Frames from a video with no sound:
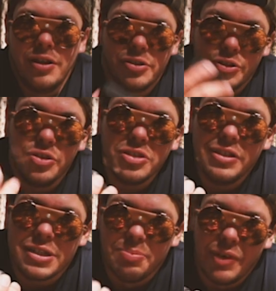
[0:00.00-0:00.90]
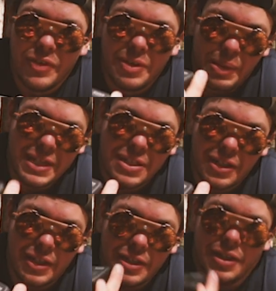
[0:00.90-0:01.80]
So using this method
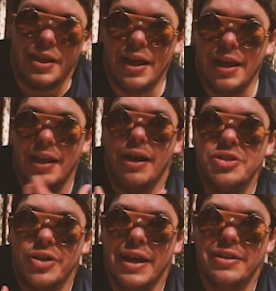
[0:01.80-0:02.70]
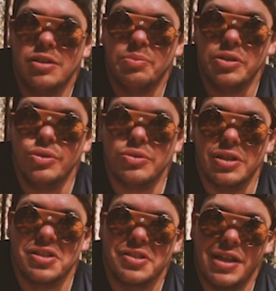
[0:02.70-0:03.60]
basically allows your head to be used
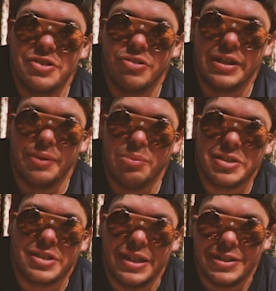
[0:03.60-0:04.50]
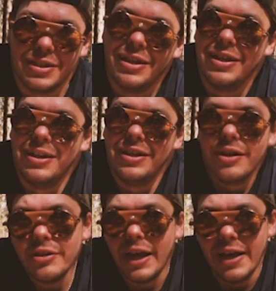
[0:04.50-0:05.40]
as its natural gimbal state.
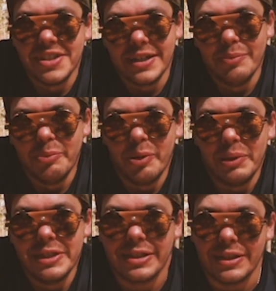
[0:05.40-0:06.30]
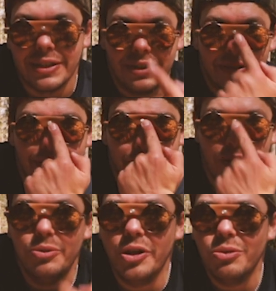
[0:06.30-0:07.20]
Your head's a gimbal basically.
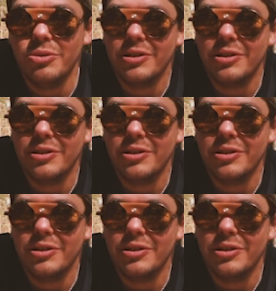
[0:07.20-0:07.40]
Who knew?